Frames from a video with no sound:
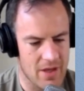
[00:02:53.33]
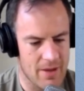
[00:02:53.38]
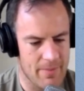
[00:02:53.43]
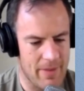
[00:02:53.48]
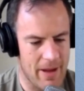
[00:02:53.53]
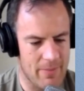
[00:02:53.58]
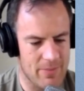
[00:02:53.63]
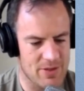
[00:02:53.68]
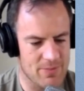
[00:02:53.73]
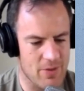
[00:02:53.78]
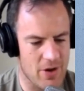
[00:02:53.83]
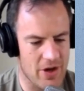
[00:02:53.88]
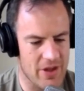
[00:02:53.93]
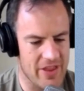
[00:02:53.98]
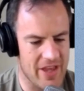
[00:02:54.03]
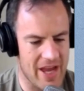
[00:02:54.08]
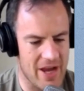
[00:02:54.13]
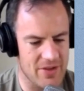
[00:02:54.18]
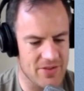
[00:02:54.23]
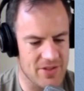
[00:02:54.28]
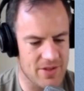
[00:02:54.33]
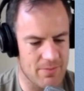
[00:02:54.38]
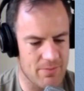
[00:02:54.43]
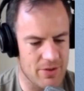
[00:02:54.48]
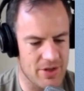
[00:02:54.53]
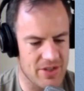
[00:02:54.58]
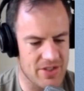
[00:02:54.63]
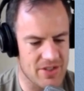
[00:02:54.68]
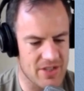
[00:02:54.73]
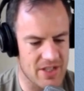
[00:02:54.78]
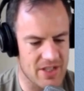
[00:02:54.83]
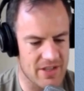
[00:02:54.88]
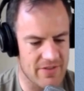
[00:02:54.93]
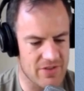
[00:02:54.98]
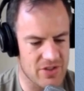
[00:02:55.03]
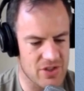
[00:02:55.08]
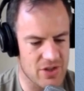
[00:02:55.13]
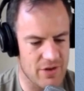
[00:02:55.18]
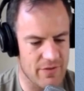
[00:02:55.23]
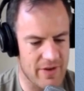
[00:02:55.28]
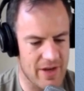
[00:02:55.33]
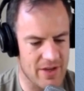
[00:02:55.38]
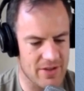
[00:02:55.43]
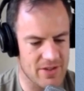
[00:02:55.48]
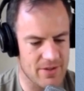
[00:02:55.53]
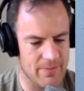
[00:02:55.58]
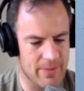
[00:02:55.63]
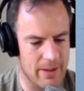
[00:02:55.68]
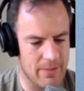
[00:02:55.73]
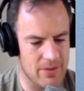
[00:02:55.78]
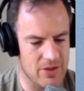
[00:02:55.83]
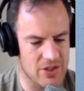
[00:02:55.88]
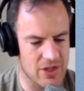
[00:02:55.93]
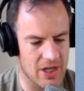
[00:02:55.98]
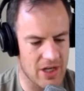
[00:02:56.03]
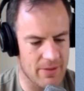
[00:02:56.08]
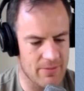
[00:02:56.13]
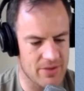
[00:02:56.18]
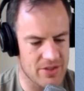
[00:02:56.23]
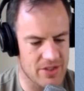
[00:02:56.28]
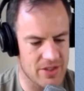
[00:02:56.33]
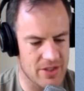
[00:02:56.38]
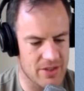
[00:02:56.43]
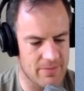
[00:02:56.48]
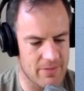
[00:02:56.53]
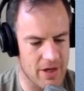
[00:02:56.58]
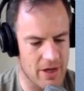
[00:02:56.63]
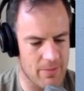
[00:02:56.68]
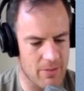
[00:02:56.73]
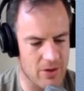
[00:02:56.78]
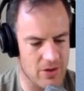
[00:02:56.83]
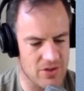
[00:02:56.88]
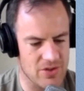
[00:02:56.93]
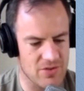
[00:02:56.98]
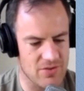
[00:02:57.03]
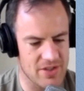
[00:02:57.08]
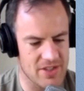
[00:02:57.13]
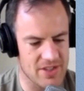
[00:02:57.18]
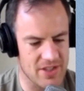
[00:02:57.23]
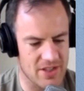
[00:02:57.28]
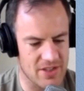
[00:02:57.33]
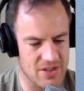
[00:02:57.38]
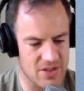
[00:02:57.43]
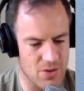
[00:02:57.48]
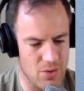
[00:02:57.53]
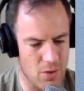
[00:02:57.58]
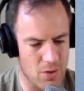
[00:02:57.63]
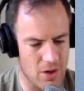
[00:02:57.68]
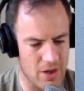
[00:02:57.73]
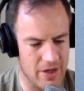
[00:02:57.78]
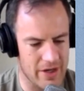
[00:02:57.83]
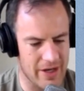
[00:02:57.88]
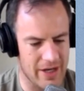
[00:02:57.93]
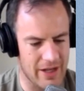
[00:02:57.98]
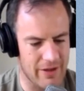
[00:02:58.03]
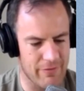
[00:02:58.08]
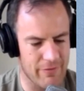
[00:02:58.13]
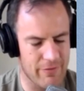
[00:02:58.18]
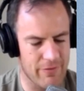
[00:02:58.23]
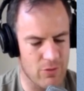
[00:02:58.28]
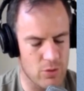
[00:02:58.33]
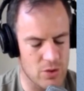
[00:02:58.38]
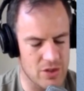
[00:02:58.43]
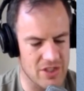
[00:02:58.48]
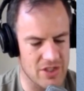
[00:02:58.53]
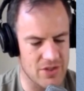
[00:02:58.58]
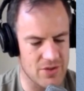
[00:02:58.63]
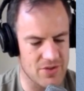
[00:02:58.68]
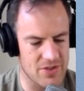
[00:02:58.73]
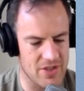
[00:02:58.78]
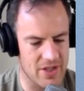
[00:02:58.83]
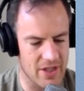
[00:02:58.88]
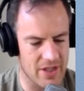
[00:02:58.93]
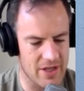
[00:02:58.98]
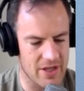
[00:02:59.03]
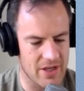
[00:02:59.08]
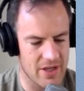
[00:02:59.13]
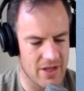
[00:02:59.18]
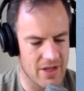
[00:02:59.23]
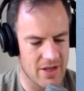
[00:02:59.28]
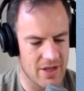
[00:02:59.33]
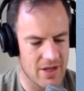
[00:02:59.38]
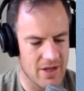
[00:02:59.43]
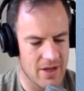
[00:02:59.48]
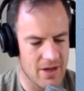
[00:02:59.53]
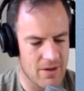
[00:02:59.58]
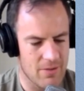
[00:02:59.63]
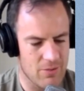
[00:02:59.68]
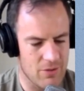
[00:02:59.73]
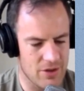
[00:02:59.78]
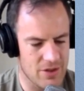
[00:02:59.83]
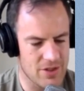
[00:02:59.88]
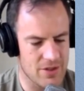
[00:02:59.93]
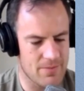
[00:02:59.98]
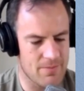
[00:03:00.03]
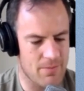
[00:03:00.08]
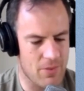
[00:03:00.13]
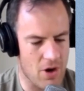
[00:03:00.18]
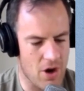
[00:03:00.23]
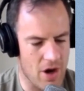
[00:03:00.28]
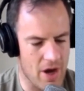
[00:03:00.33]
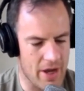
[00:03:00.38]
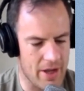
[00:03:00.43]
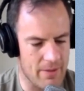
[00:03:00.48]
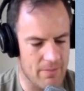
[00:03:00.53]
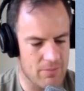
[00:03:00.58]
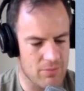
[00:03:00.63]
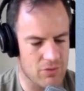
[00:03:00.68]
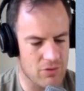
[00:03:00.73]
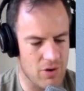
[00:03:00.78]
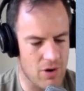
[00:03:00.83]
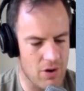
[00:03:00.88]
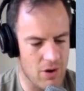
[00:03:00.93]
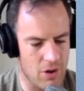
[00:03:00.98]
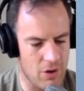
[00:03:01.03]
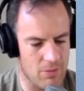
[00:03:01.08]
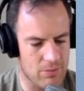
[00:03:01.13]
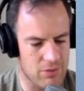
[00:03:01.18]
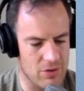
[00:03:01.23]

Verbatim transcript: Published by the Halcyon Press, a division of Halcyon Publishing Limited, P O Box three sixty, Auckland, eleven forty, New Zealand. Printed by Prolong